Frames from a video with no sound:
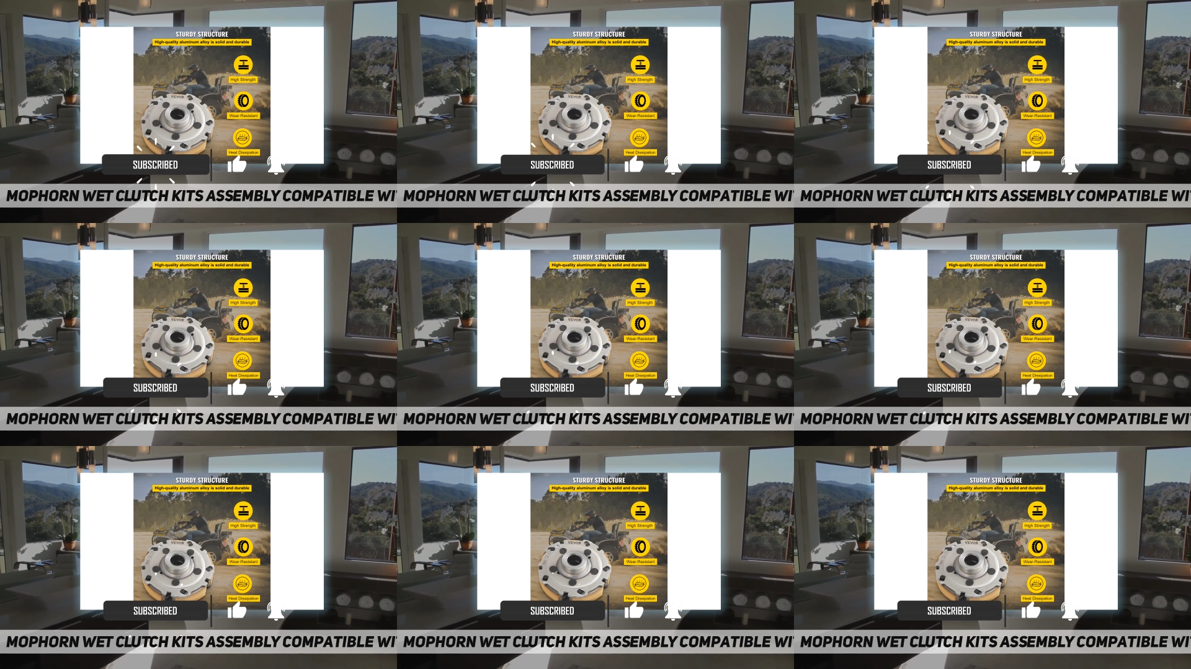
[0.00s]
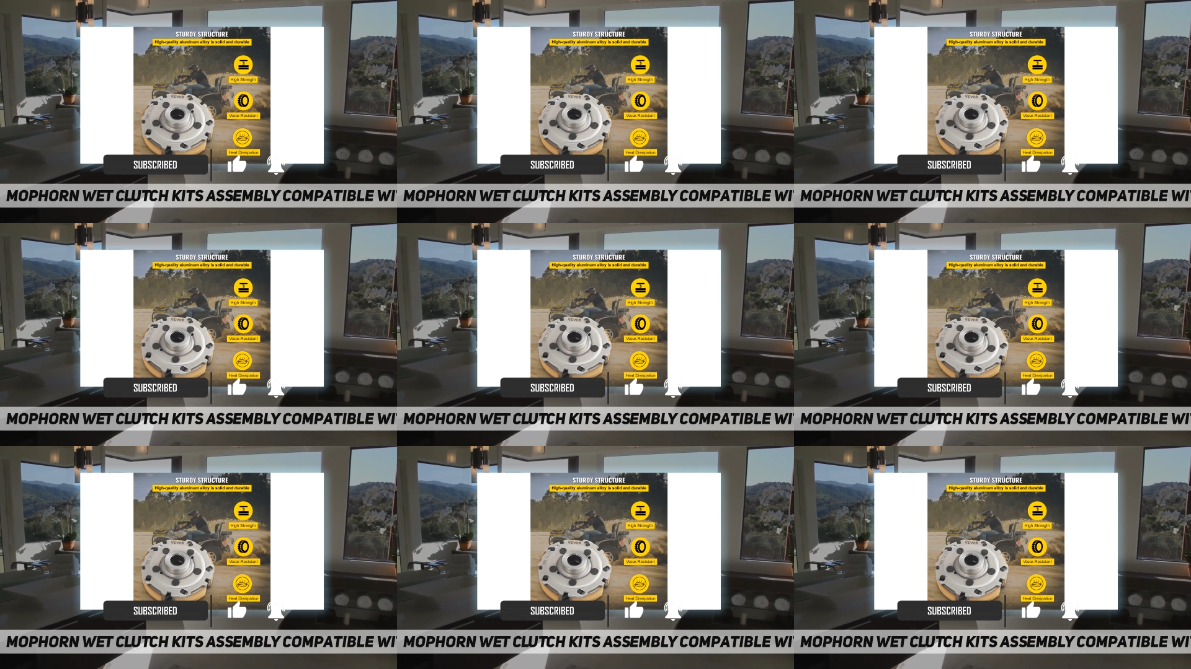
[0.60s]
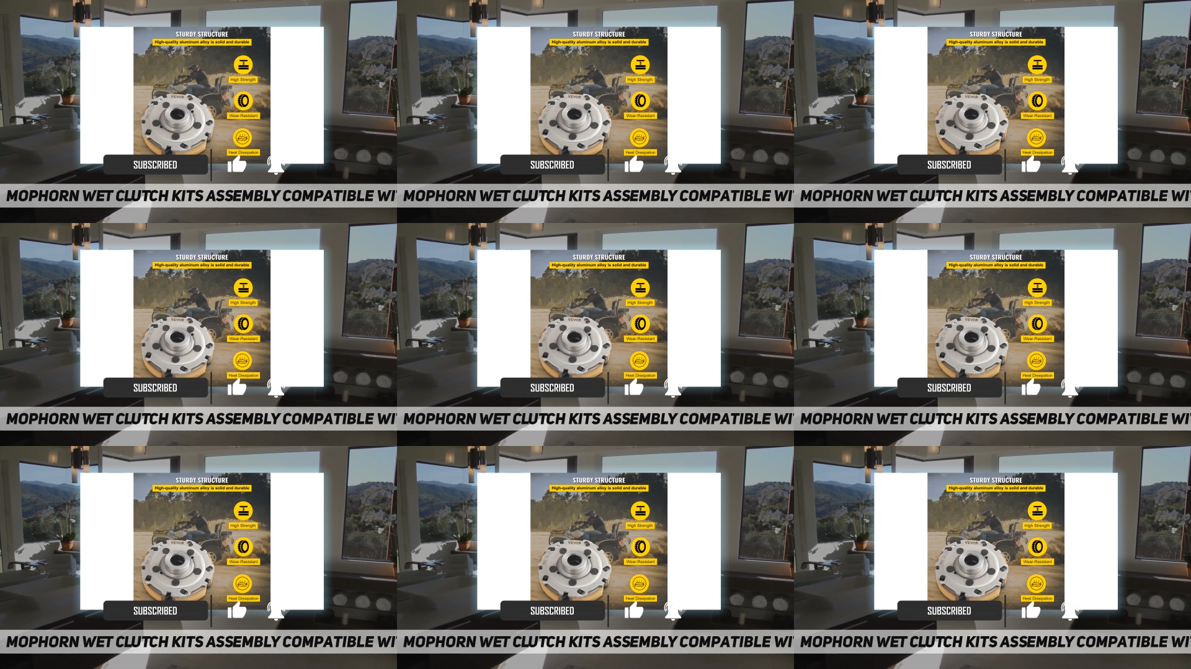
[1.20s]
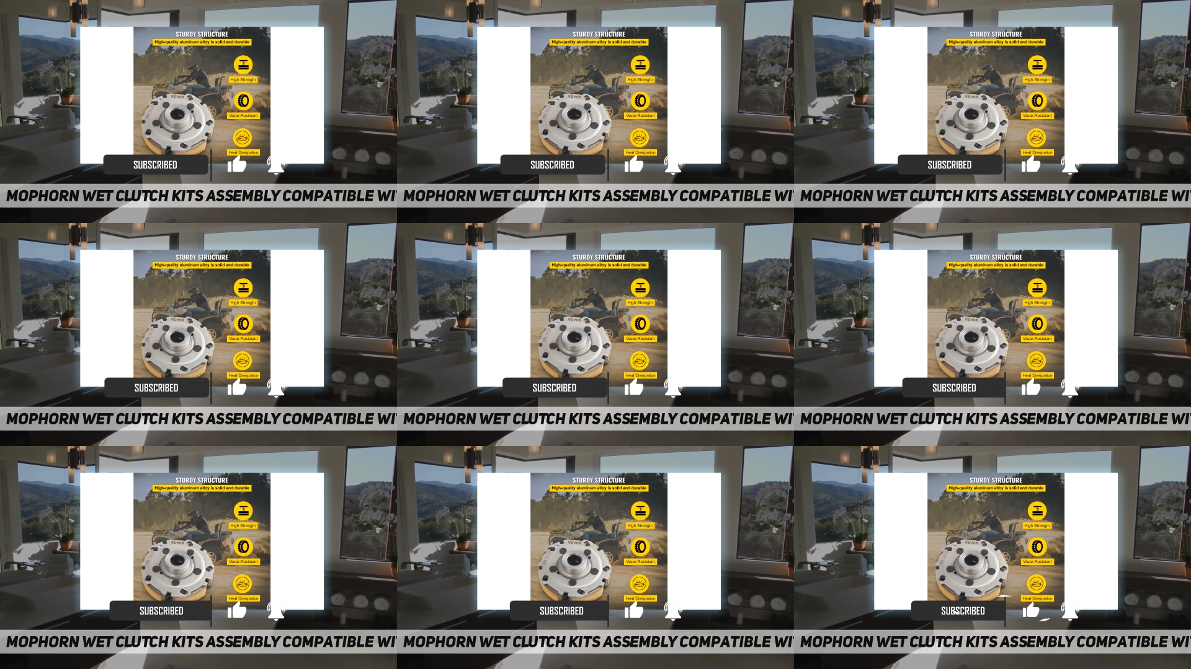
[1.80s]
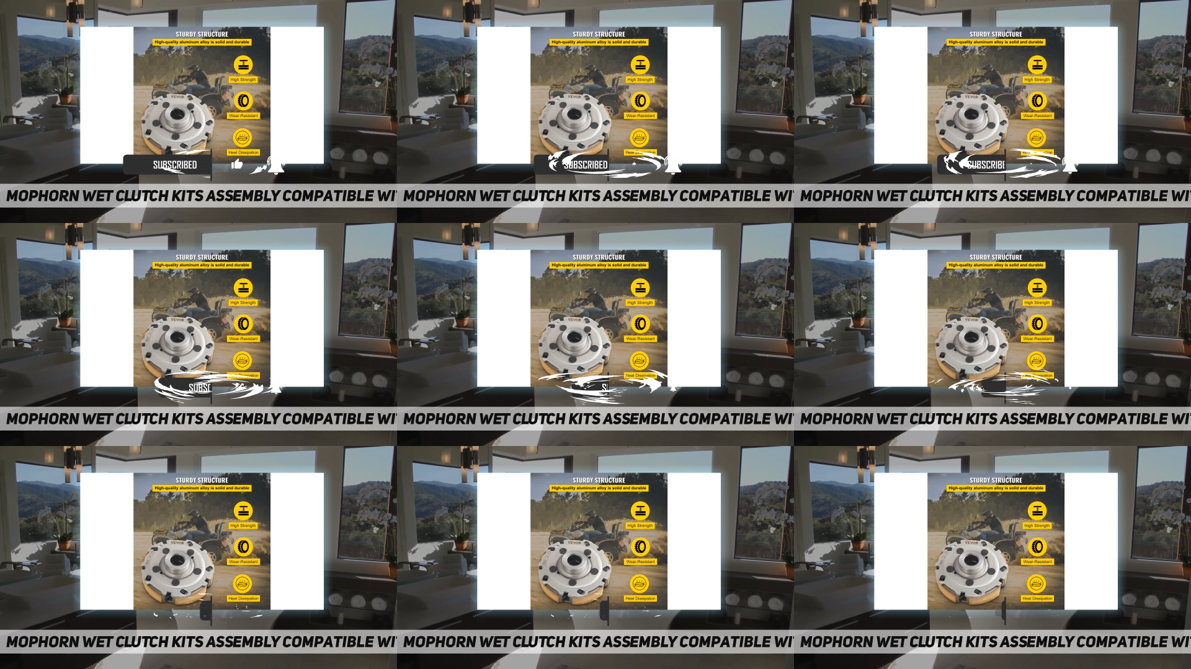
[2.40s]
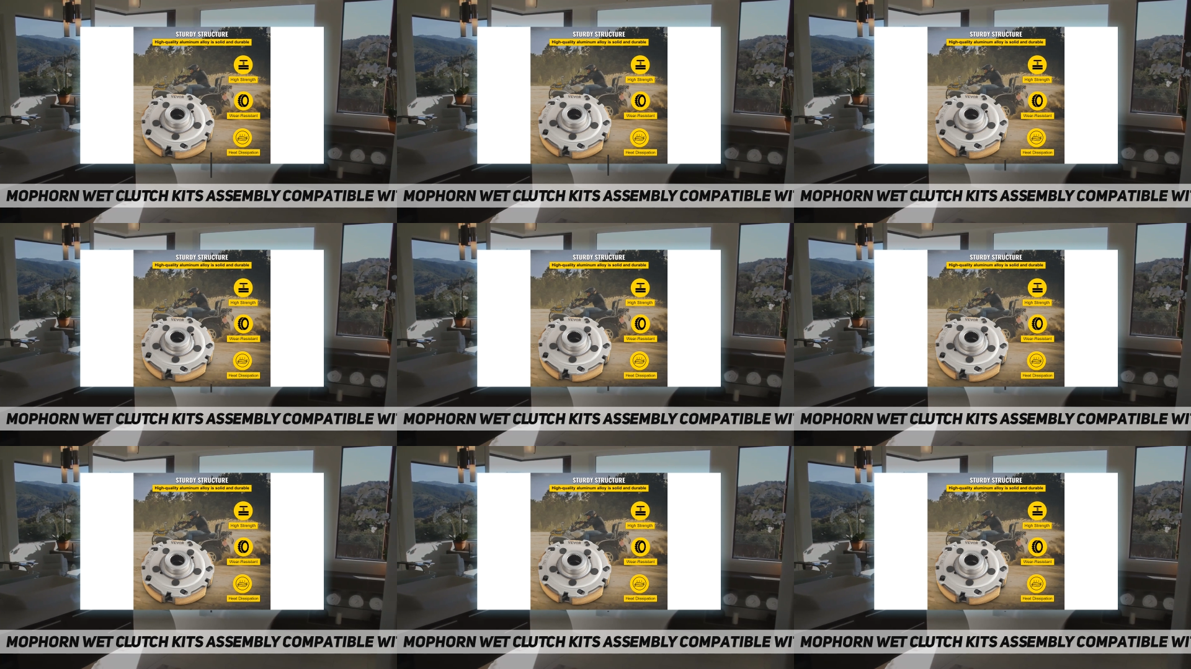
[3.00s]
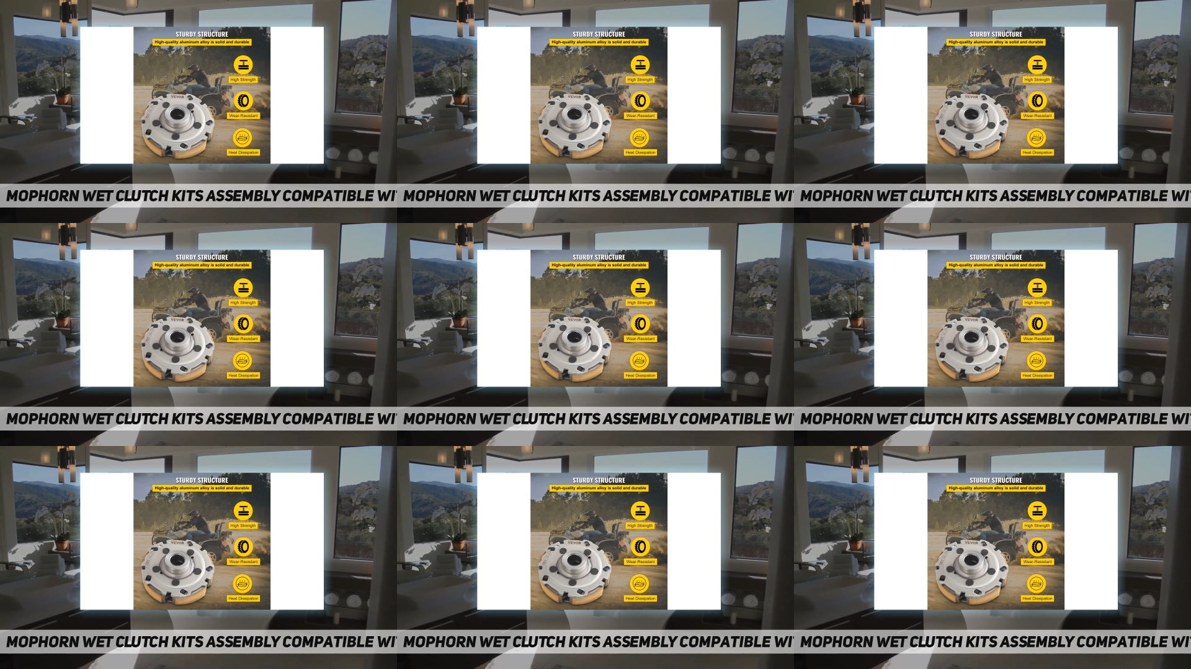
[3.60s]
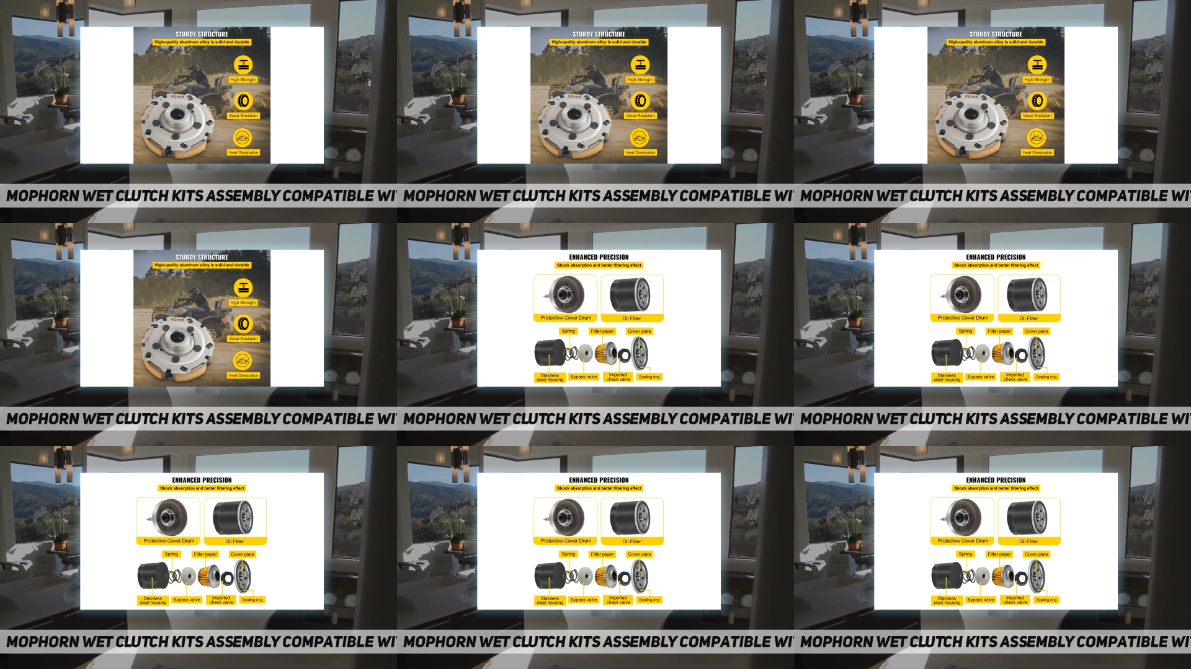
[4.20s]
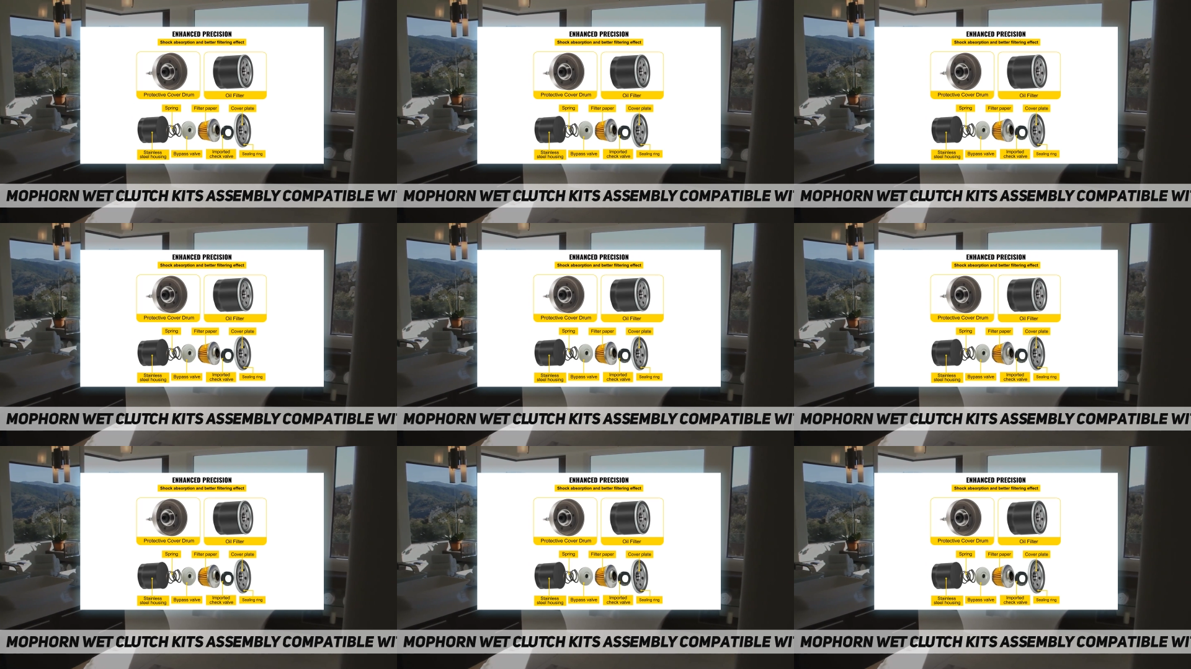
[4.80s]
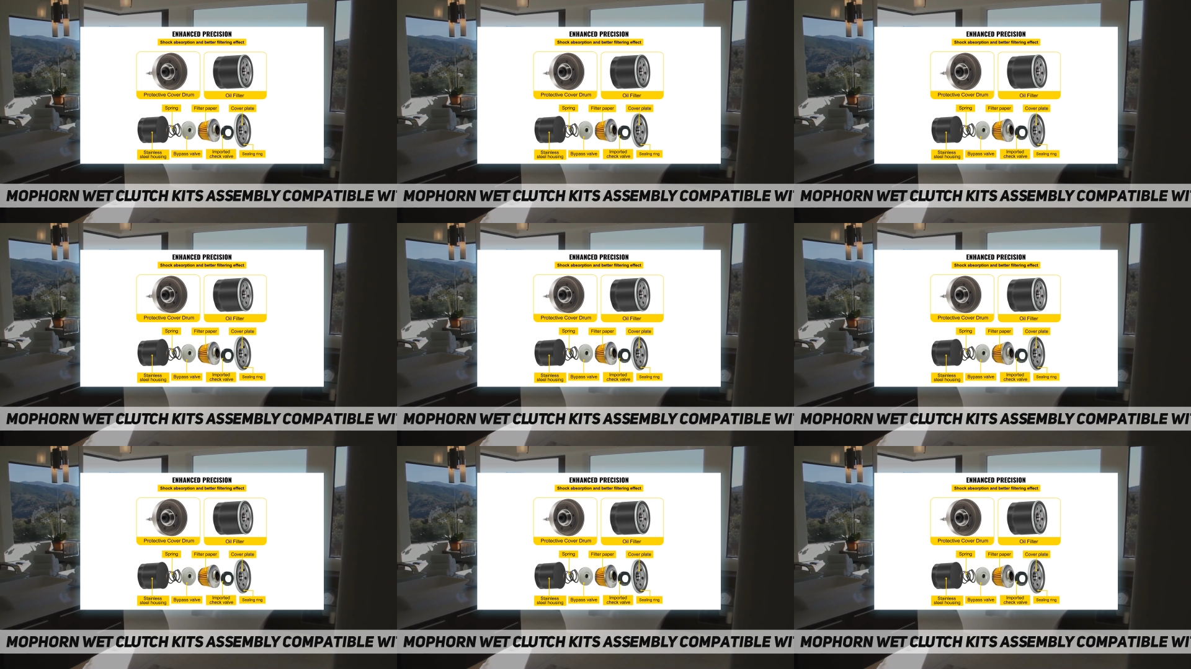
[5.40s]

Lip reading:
Nobody's mouth can be seen.